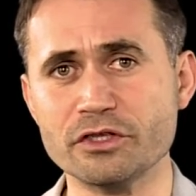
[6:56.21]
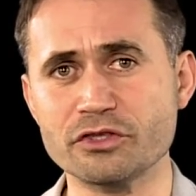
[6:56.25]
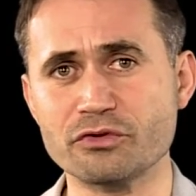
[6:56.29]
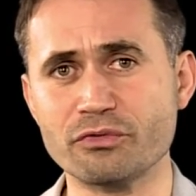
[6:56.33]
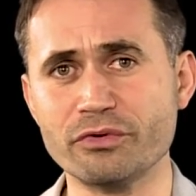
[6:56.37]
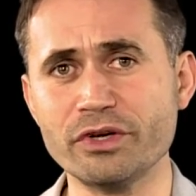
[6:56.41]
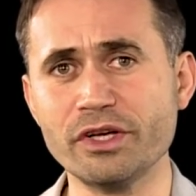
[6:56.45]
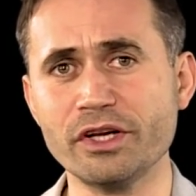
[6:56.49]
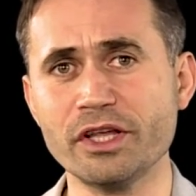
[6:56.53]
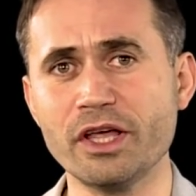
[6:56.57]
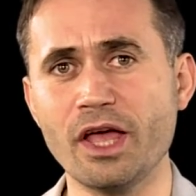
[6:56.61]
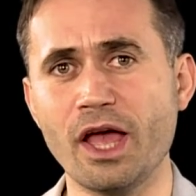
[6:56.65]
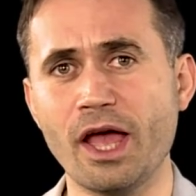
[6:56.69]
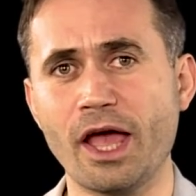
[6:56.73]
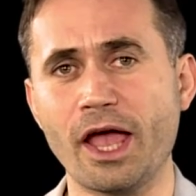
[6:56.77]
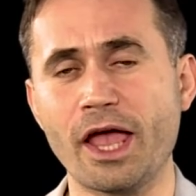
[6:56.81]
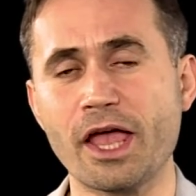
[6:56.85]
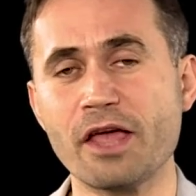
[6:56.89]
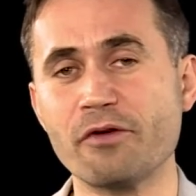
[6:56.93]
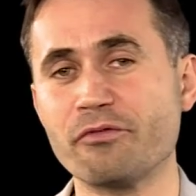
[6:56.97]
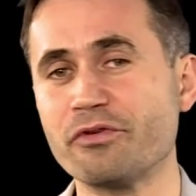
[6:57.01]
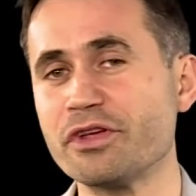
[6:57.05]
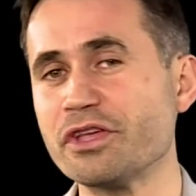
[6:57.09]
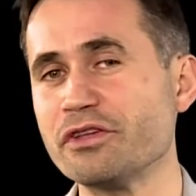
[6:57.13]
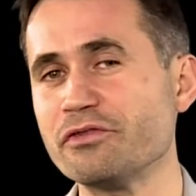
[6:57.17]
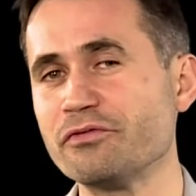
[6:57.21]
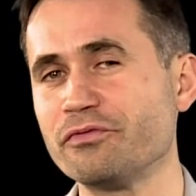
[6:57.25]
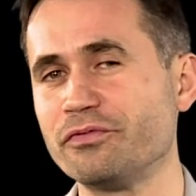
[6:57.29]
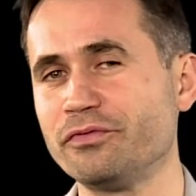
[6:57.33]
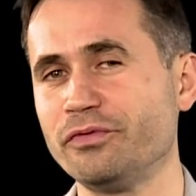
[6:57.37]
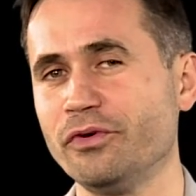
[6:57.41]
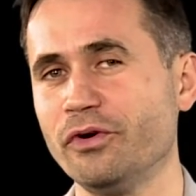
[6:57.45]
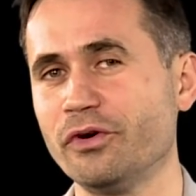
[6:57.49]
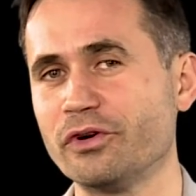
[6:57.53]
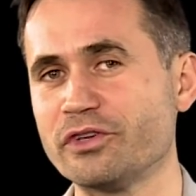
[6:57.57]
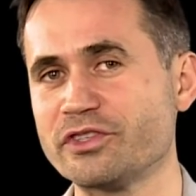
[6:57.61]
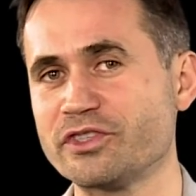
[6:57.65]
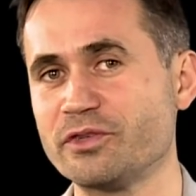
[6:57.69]
really
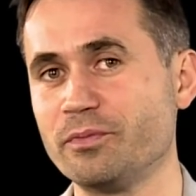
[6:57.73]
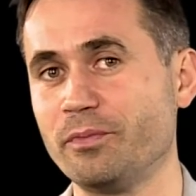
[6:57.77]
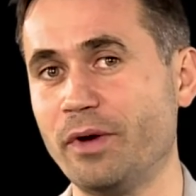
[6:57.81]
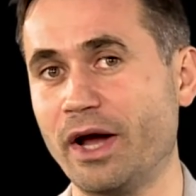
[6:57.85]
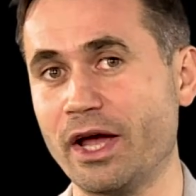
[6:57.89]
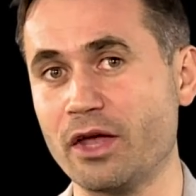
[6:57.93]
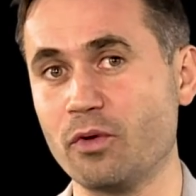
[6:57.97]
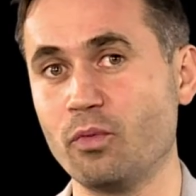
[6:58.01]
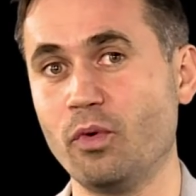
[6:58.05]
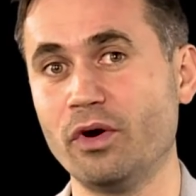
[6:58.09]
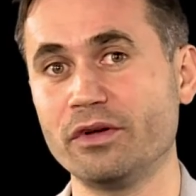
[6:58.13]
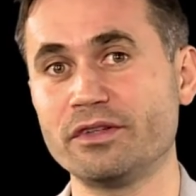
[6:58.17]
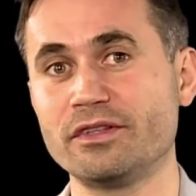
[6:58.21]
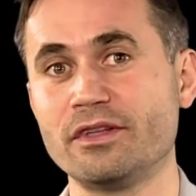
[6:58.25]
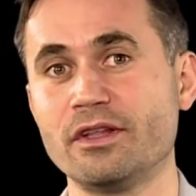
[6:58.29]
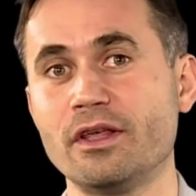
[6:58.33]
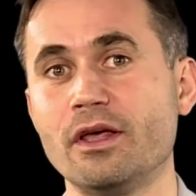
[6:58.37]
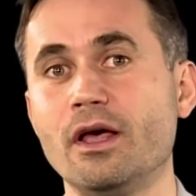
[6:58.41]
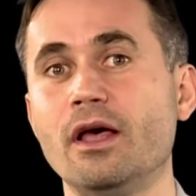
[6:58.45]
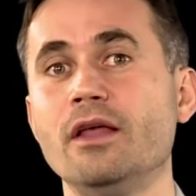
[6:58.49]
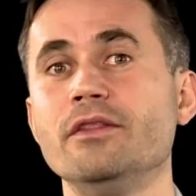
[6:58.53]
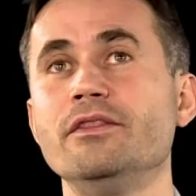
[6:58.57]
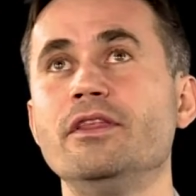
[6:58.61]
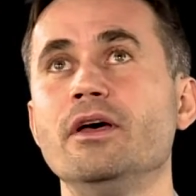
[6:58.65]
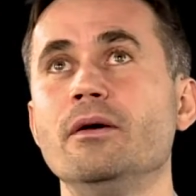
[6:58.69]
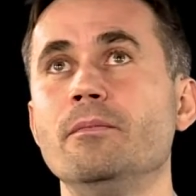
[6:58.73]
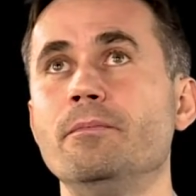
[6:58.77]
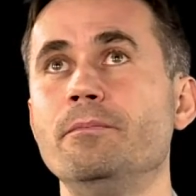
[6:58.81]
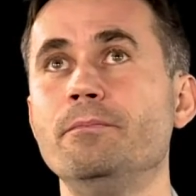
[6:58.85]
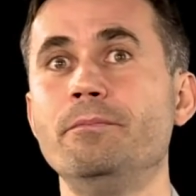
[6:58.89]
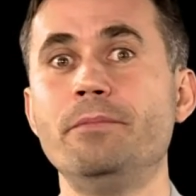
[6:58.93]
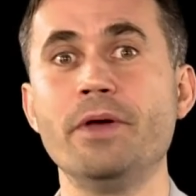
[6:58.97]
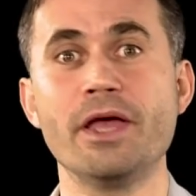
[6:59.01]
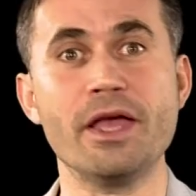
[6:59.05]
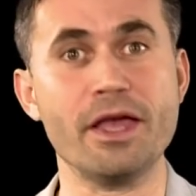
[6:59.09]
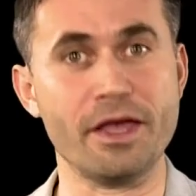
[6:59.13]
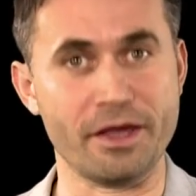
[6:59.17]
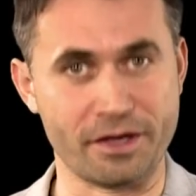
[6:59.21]
reinforced by what the
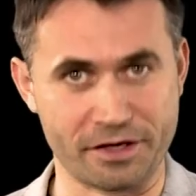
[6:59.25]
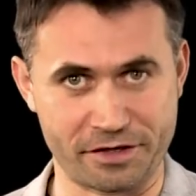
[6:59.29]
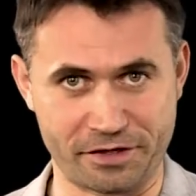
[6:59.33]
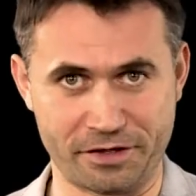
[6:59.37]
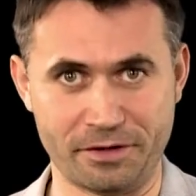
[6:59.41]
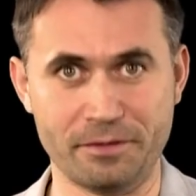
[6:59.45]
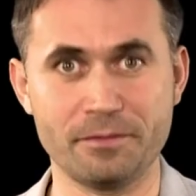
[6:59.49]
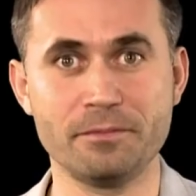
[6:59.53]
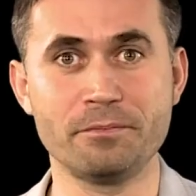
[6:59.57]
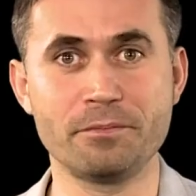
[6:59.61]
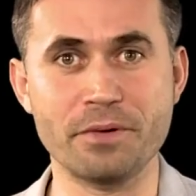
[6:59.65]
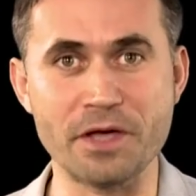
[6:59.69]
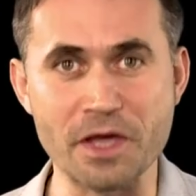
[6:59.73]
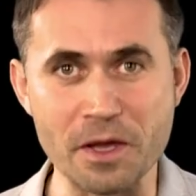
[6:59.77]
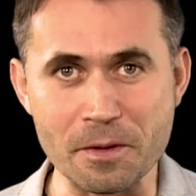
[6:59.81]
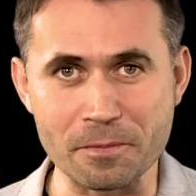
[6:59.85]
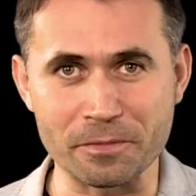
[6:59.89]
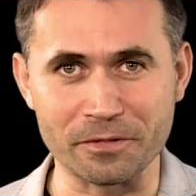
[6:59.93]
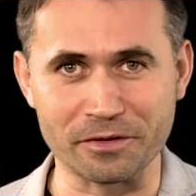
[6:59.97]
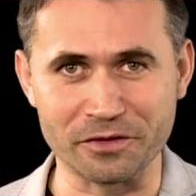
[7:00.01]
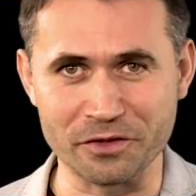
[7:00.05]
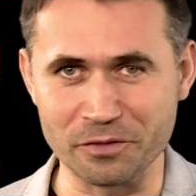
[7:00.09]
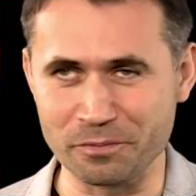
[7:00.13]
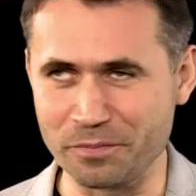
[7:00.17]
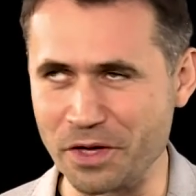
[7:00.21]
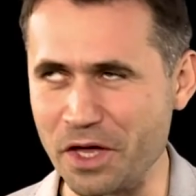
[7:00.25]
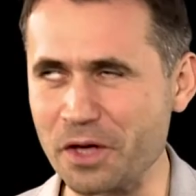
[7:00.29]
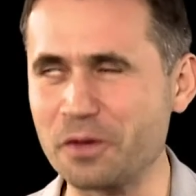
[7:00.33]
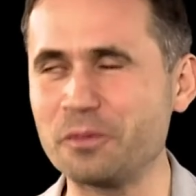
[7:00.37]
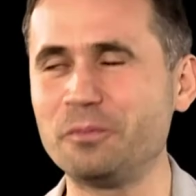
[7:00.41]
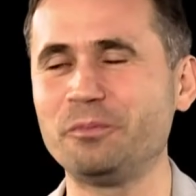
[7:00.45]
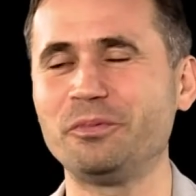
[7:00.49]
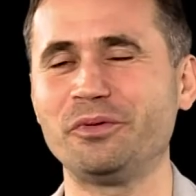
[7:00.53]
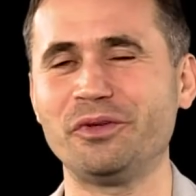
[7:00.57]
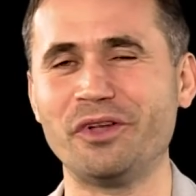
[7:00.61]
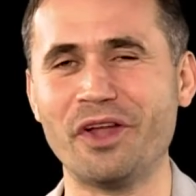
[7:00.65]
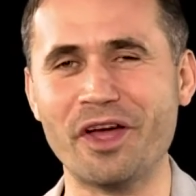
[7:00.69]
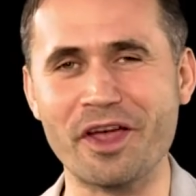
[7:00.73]
big people, the
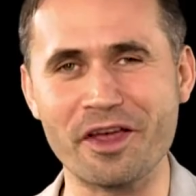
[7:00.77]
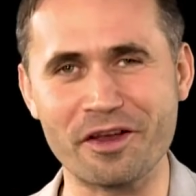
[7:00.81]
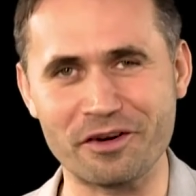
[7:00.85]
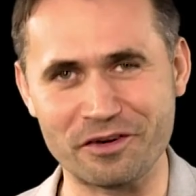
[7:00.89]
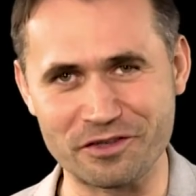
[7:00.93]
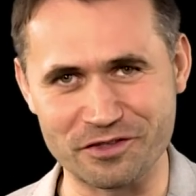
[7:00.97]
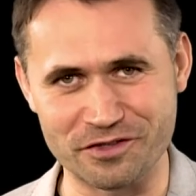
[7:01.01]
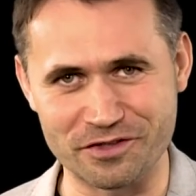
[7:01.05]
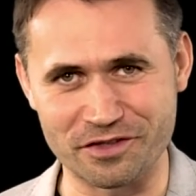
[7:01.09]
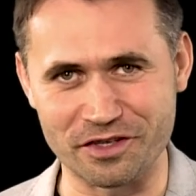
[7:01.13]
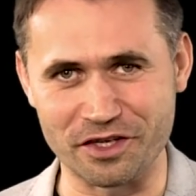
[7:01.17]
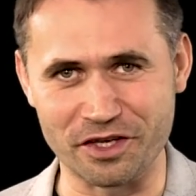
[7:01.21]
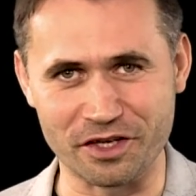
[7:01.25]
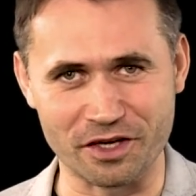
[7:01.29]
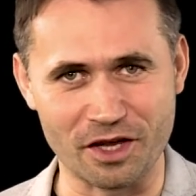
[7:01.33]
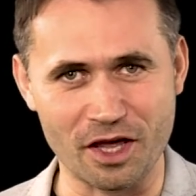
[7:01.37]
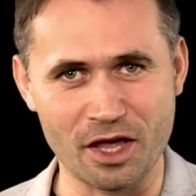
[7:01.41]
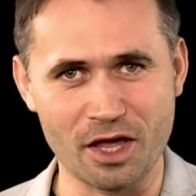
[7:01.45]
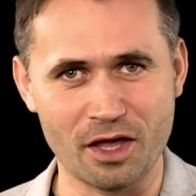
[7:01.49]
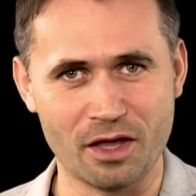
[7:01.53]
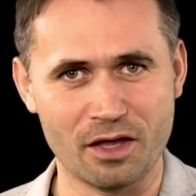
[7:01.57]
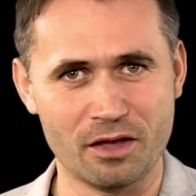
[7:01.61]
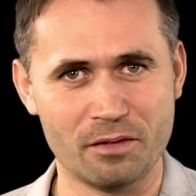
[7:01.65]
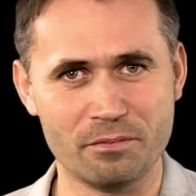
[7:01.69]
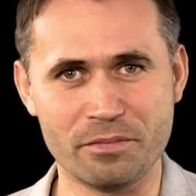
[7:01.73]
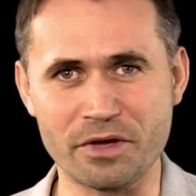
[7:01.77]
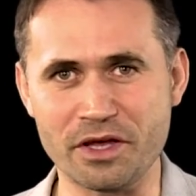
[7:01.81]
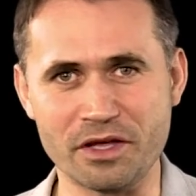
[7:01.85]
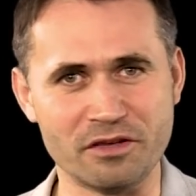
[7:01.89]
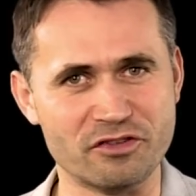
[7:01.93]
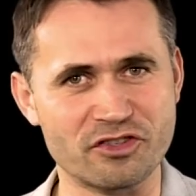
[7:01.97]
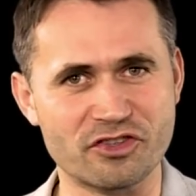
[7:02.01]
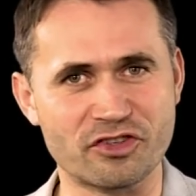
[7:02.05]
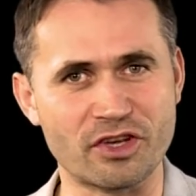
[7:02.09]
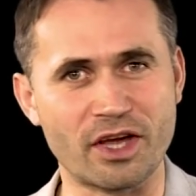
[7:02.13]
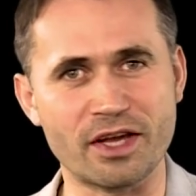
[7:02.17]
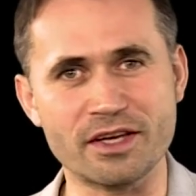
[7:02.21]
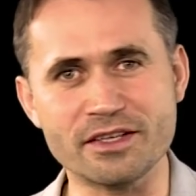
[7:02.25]
big players think, be it
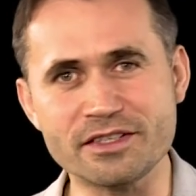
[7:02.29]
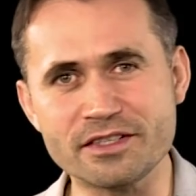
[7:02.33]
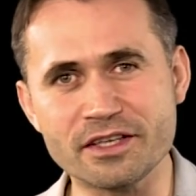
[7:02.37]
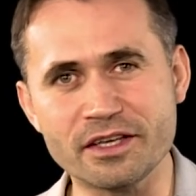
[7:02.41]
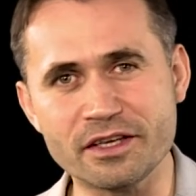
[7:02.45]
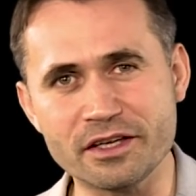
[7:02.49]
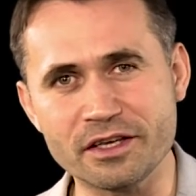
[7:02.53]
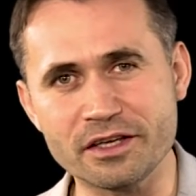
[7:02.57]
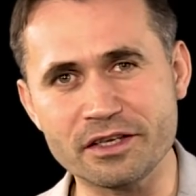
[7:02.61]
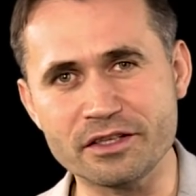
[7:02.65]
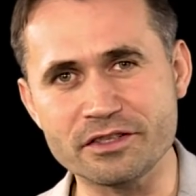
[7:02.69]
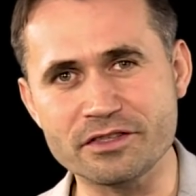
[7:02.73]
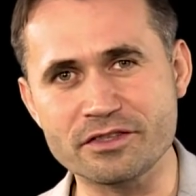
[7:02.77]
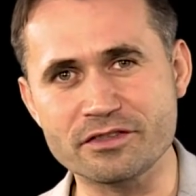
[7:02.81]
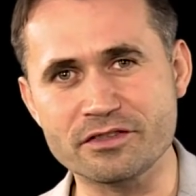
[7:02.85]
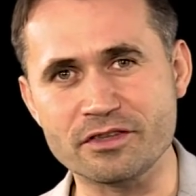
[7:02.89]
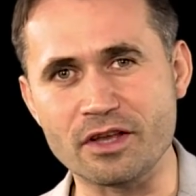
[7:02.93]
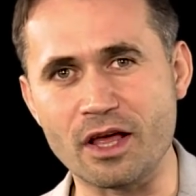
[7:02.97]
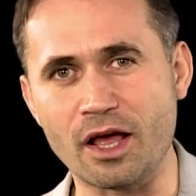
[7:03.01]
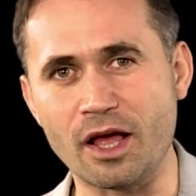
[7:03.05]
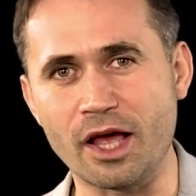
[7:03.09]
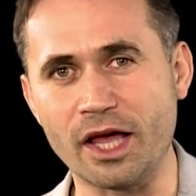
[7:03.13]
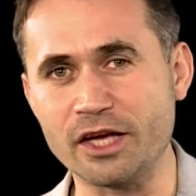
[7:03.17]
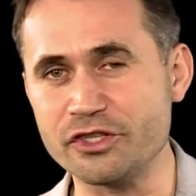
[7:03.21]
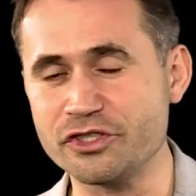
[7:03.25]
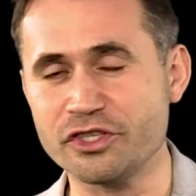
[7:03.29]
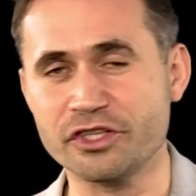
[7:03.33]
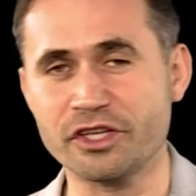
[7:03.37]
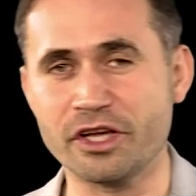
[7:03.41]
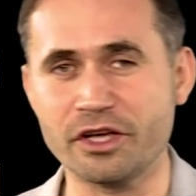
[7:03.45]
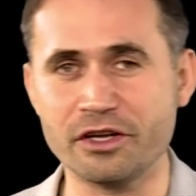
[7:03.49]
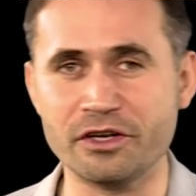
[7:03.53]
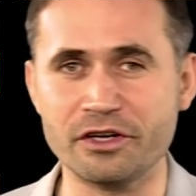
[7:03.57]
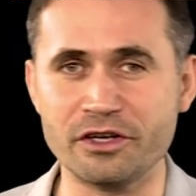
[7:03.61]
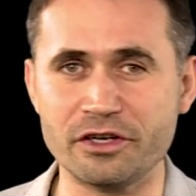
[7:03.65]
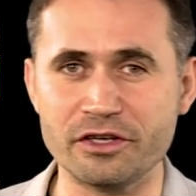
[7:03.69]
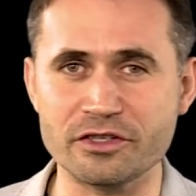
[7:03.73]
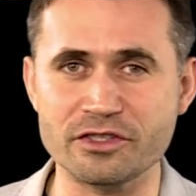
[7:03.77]
scientists,
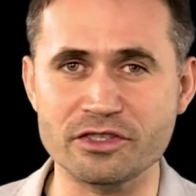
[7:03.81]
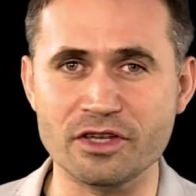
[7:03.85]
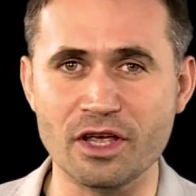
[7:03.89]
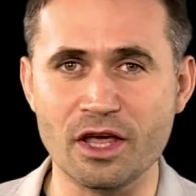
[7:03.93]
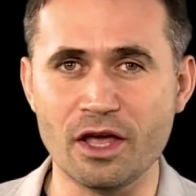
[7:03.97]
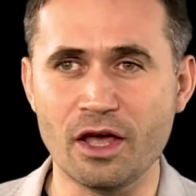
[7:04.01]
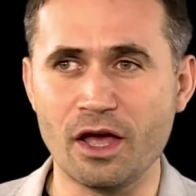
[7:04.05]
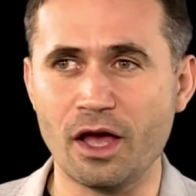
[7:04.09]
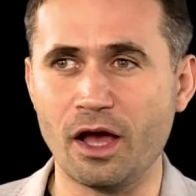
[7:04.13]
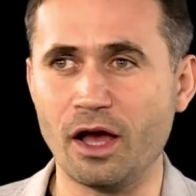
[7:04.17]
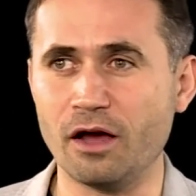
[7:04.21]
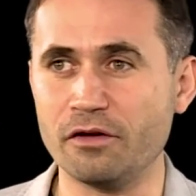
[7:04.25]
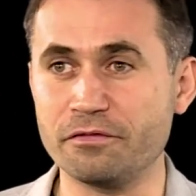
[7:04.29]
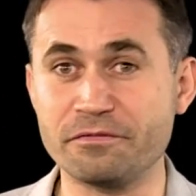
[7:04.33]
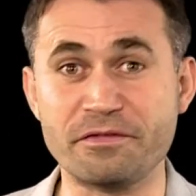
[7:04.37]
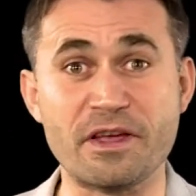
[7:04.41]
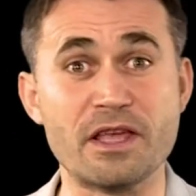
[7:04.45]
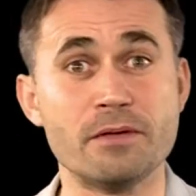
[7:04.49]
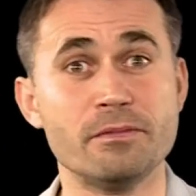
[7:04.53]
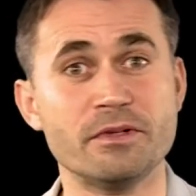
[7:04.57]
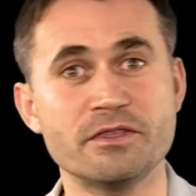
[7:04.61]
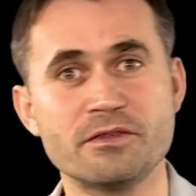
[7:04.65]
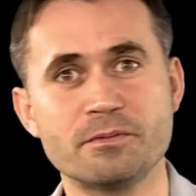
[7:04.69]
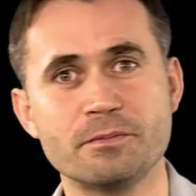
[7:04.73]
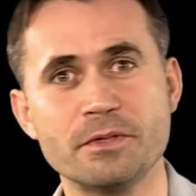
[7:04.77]
educators, famous